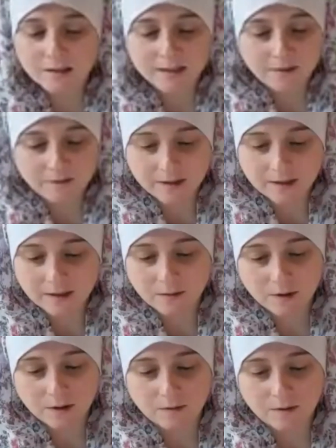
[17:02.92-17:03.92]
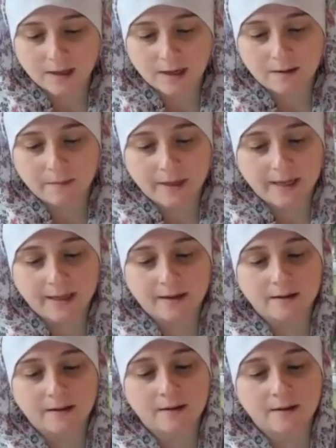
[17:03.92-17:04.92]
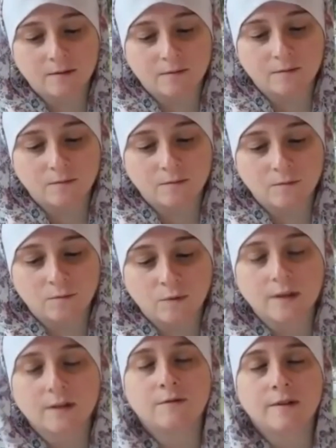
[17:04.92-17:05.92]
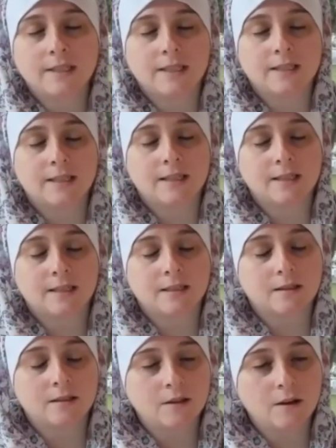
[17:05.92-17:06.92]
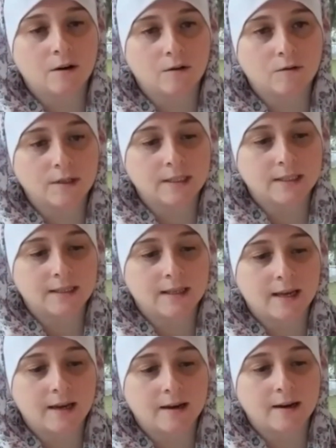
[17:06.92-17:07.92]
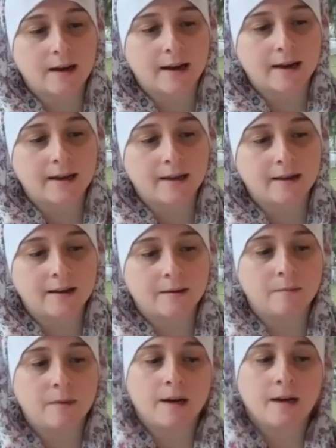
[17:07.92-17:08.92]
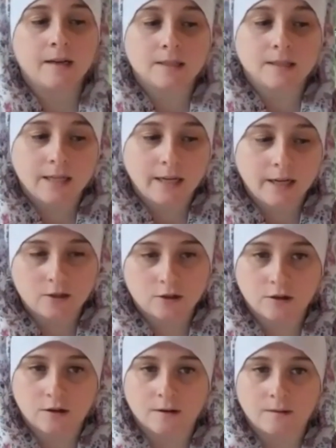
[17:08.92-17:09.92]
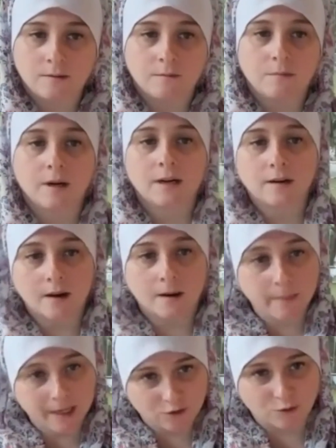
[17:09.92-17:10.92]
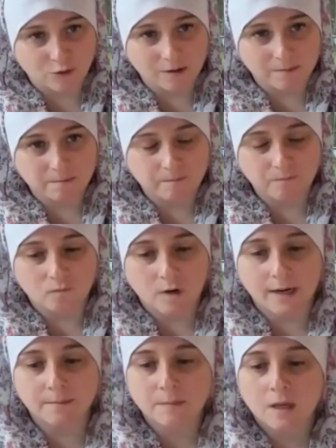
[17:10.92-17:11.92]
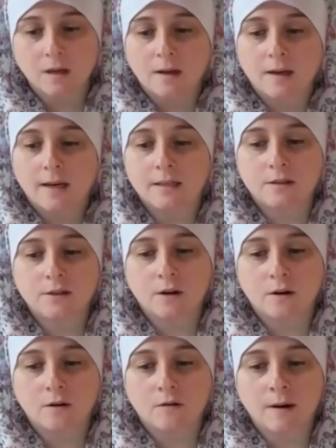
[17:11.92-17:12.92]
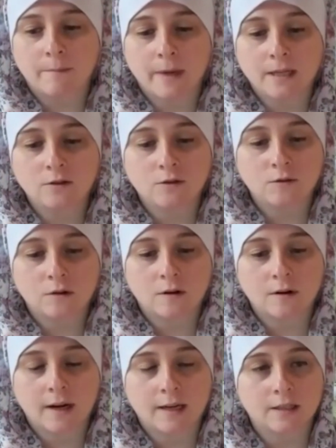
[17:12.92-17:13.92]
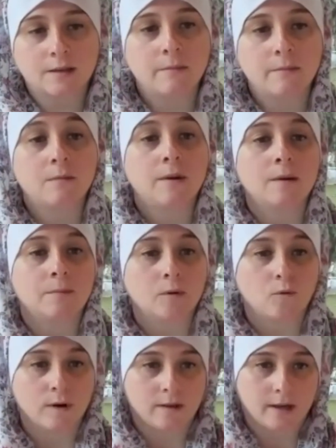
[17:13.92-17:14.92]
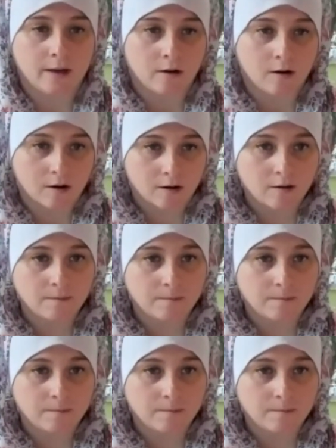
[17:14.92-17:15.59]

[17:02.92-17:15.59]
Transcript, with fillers: definitely work with them. And one of the reasons this is so is that I am not a teacher, but a mentor, right? And so a mentor has to meet people where they are